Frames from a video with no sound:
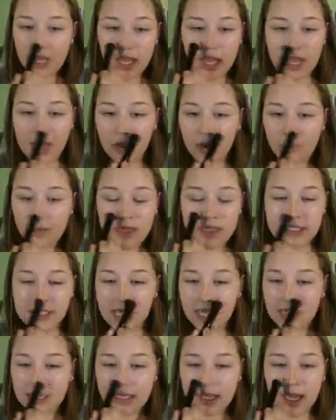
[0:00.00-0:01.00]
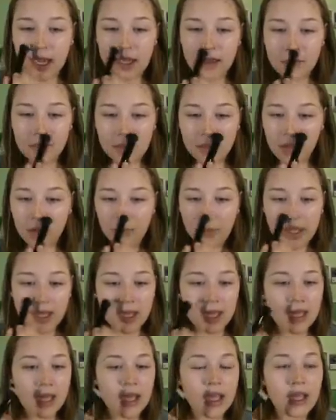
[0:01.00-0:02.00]
I always end up going
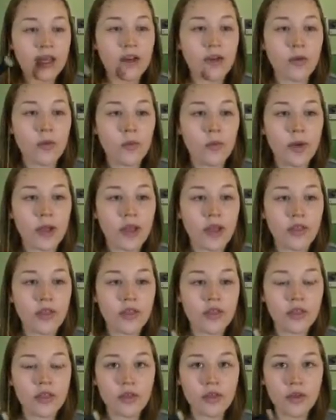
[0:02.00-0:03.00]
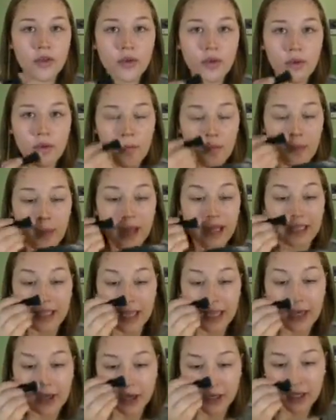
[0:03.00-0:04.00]
in with my
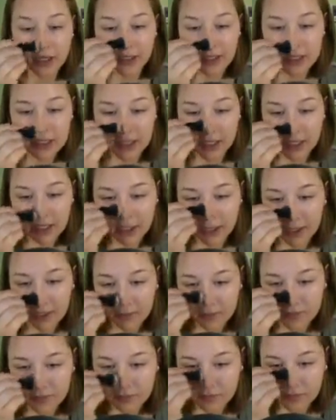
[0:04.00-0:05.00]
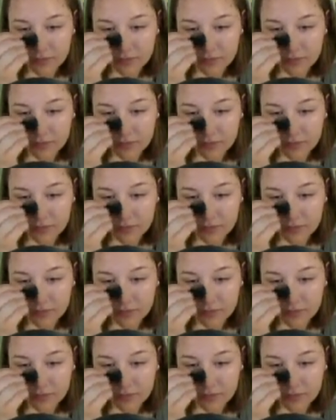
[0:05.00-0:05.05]
lighter concealer